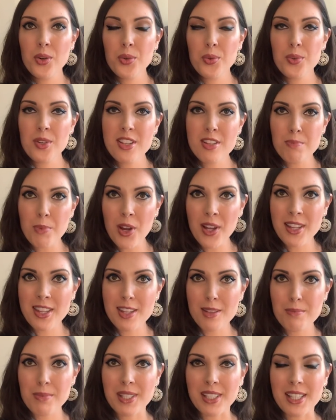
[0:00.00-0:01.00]

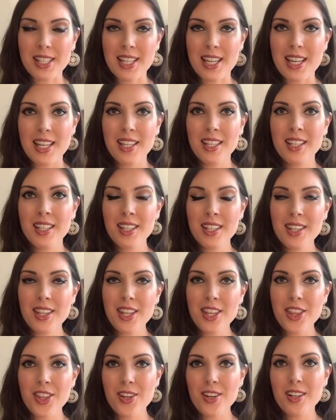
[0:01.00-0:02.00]
Responsibility,
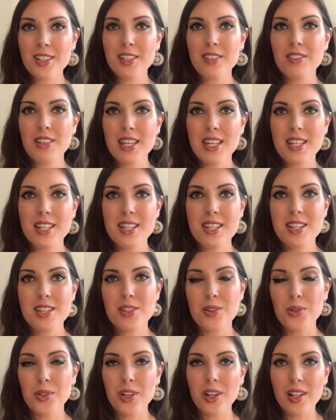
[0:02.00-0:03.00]
the third of his
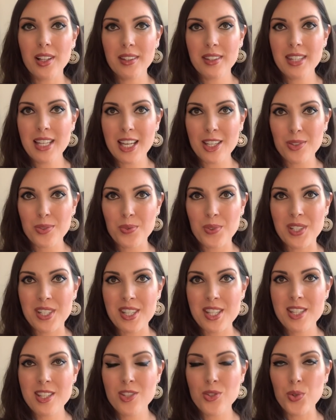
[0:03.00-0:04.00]
so-called
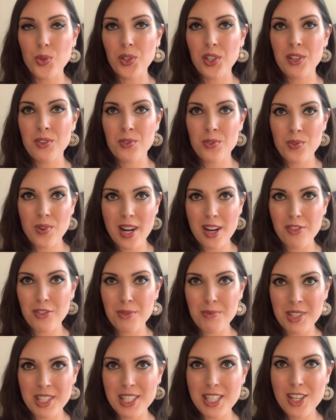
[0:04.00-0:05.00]
tattvas, stolen right
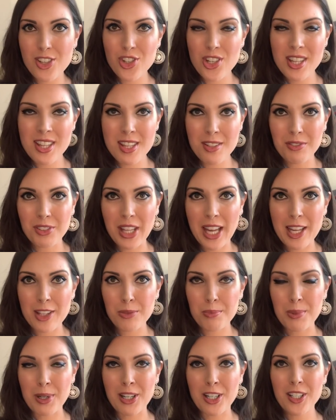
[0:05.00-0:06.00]
from the teachings of
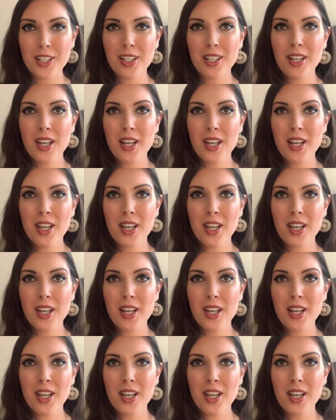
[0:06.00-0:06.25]
Landmark.